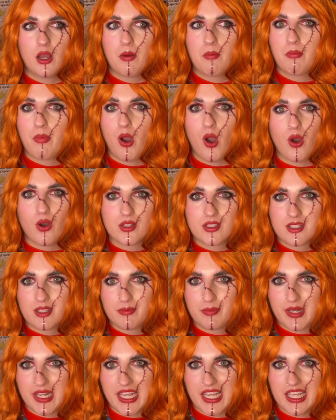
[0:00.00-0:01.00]

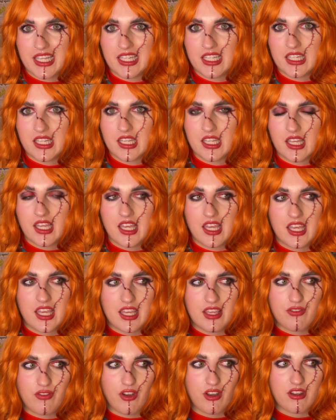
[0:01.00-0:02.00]
possibly,
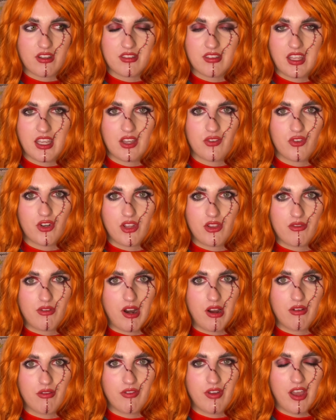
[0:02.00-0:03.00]
if I can think of another
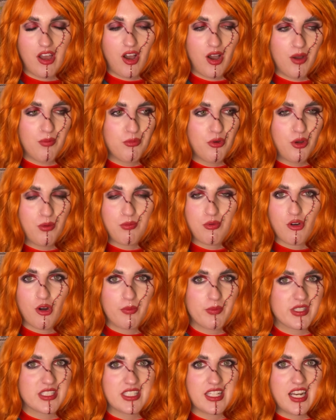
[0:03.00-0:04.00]
outfit. I'm not
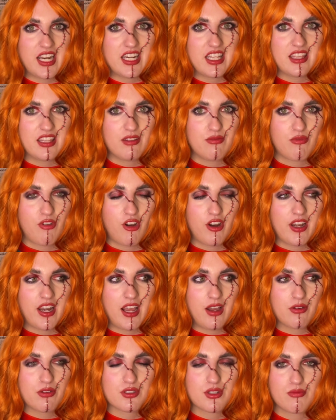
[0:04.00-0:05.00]
promising anything right
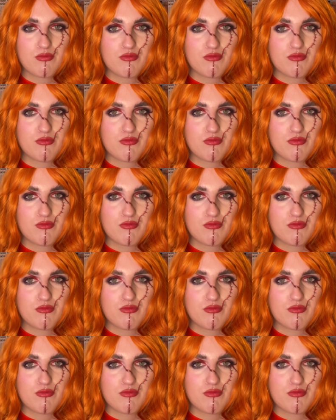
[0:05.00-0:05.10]
now because I'm